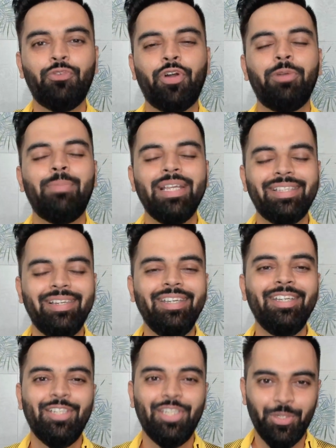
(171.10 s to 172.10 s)
for
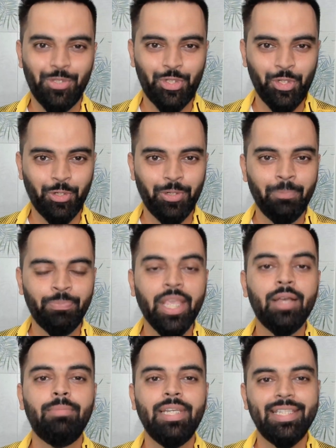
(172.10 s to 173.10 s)
Monthly News Show.
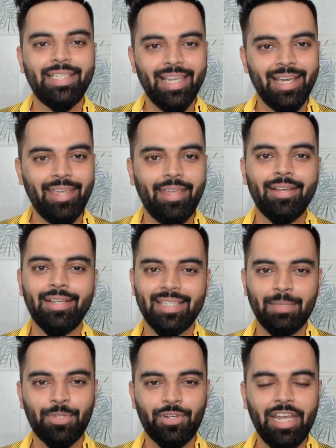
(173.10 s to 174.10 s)
Please like,
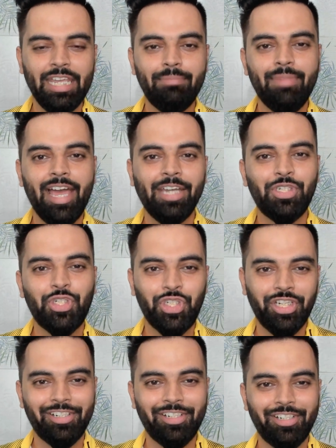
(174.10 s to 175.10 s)
subscribe, and
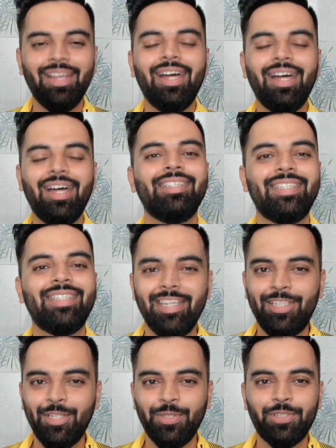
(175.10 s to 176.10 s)
share, and stay
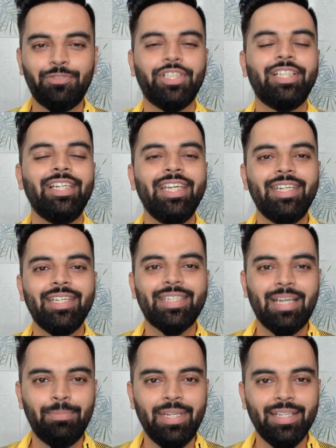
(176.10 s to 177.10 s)
tuned for the latest
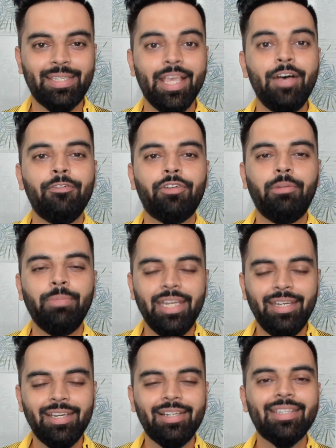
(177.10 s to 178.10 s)
updates from
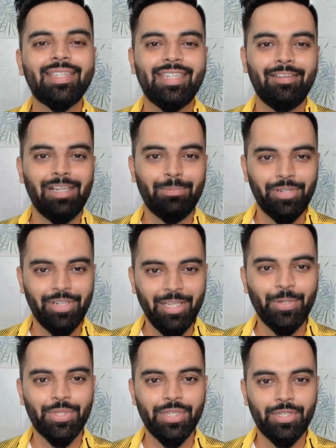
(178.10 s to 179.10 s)
India's developer
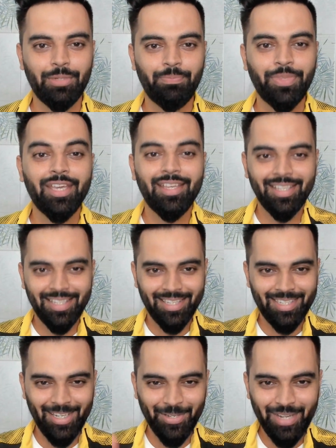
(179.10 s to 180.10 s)
ecosystem.
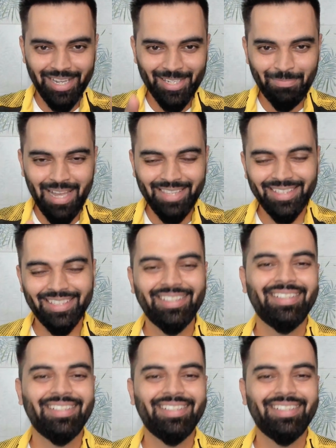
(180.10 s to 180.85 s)
See you next month.